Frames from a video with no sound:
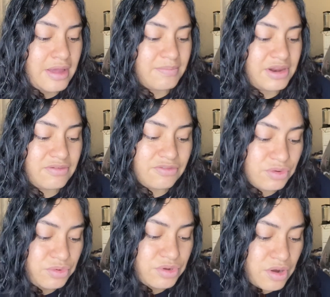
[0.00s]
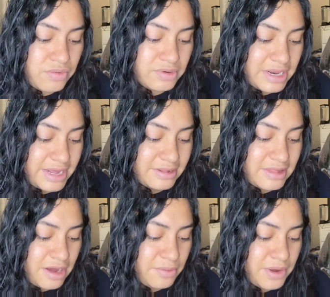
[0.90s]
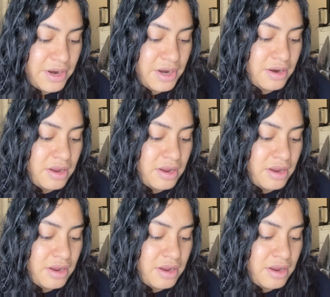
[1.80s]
But if you don't like that one,